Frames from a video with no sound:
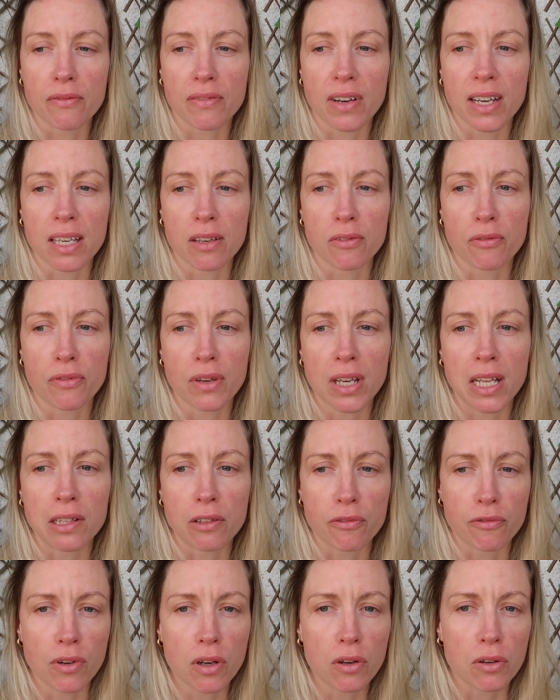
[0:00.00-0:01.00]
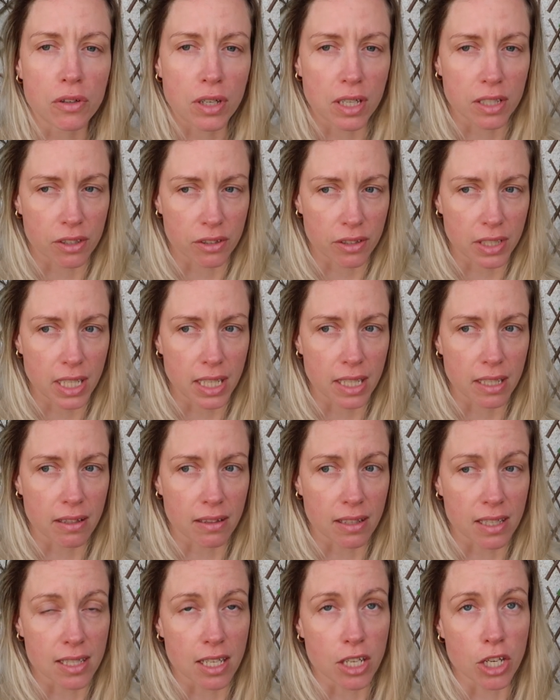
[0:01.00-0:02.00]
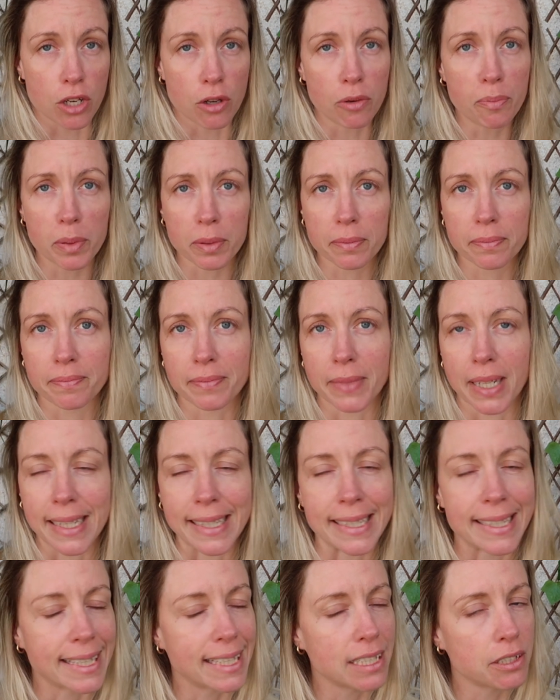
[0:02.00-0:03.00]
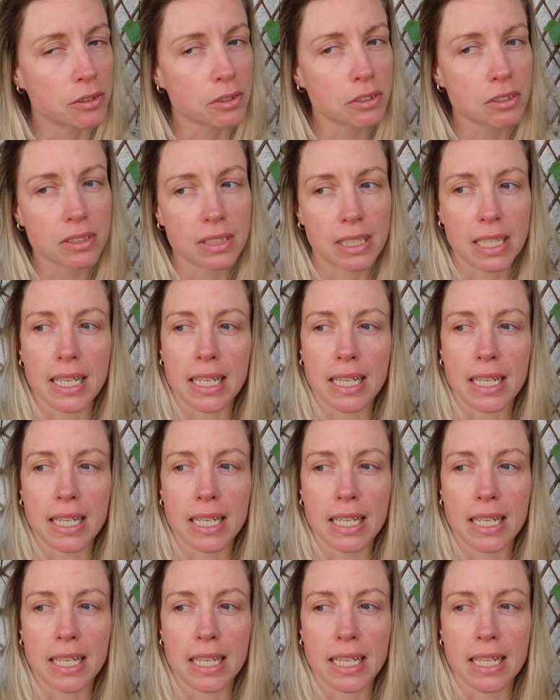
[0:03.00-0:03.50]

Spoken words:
if I can feel the floor underneath, and I said, nope, I cannot.